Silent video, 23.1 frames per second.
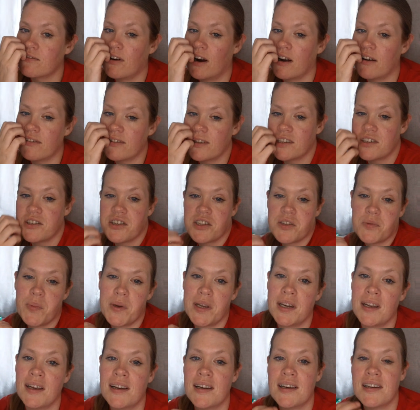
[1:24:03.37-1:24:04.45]
rather than just being
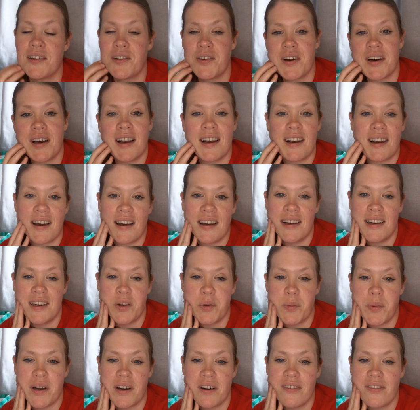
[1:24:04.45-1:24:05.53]
a little
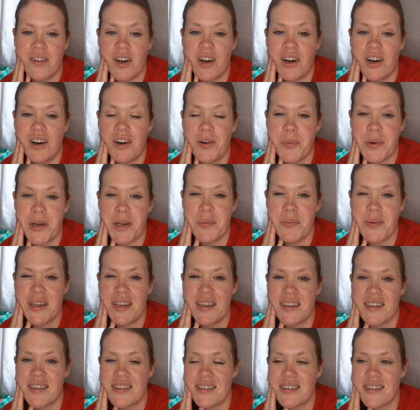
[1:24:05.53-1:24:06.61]
bit of a hobby,
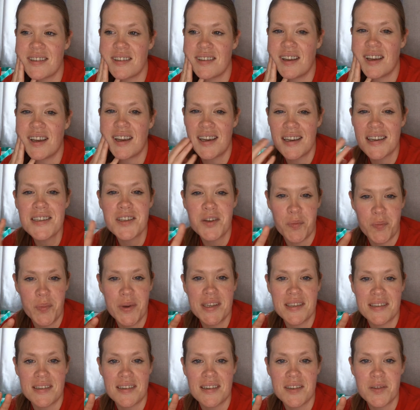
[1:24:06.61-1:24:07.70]
because it is a
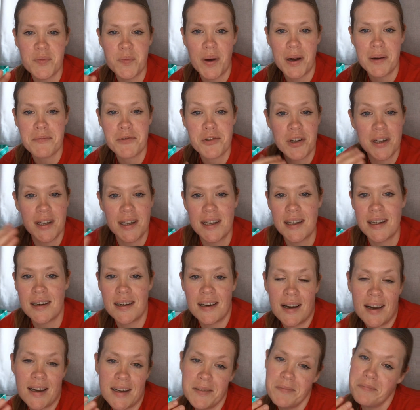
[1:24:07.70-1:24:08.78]
business, but I'm treating it
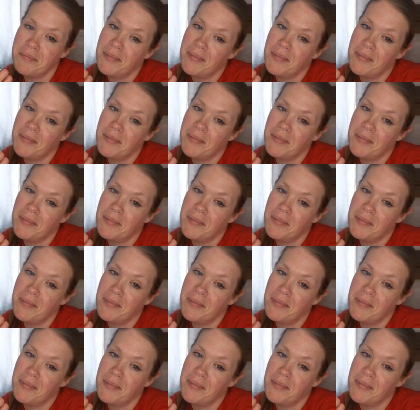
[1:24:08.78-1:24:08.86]
like